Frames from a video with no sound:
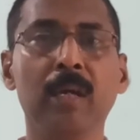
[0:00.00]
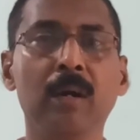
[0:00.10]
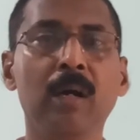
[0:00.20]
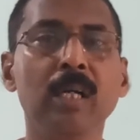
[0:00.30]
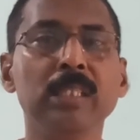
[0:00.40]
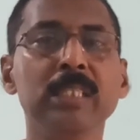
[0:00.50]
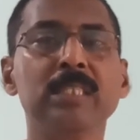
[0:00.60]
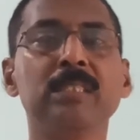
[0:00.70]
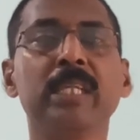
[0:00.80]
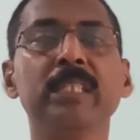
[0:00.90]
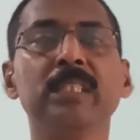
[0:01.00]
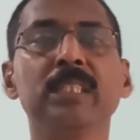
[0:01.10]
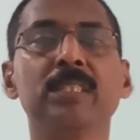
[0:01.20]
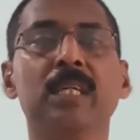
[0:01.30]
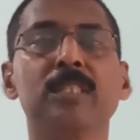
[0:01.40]
All these three
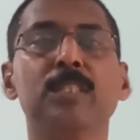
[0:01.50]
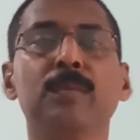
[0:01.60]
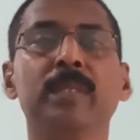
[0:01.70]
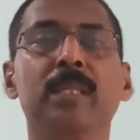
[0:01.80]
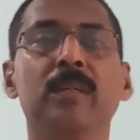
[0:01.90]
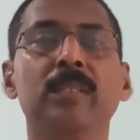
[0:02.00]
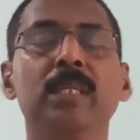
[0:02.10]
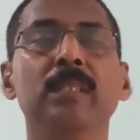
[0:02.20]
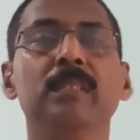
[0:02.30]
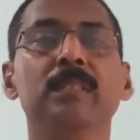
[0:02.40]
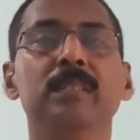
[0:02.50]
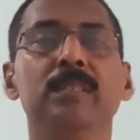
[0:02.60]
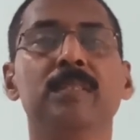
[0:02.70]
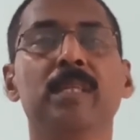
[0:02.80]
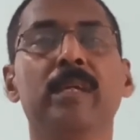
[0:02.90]
genes are situated on the
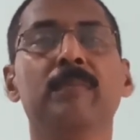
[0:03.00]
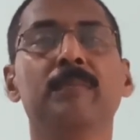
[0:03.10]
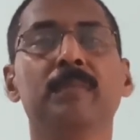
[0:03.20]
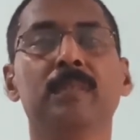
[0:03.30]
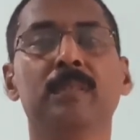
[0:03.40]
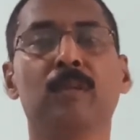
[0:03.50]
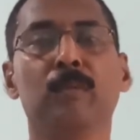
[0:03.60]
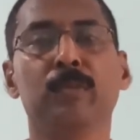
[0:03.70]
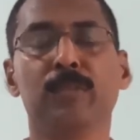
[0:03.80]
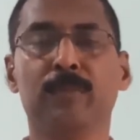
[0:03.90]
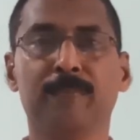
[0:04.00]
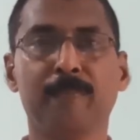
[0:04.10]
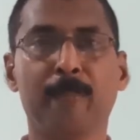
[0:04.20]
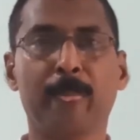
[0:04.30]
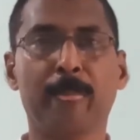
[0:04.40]
same chromosome.
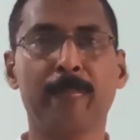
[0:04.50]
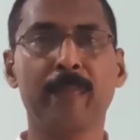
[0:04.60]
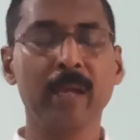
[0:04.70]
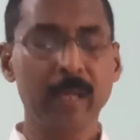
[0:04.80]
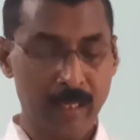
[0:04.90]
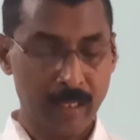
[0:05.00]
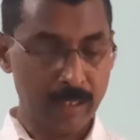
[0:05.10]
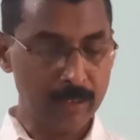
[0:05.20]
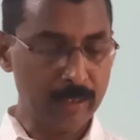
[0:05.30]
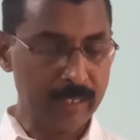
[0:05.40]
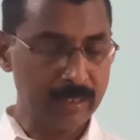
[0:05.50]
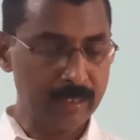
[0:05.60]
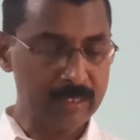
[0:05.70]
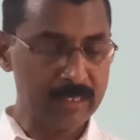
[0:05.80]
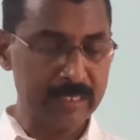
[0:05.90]
Now you look at
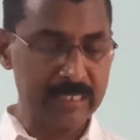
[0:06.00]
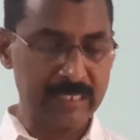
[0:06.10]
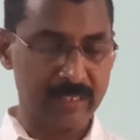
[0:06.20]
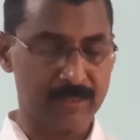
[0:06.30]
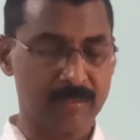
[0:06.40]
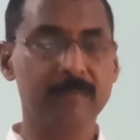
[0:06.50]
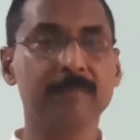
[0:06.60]
the distance.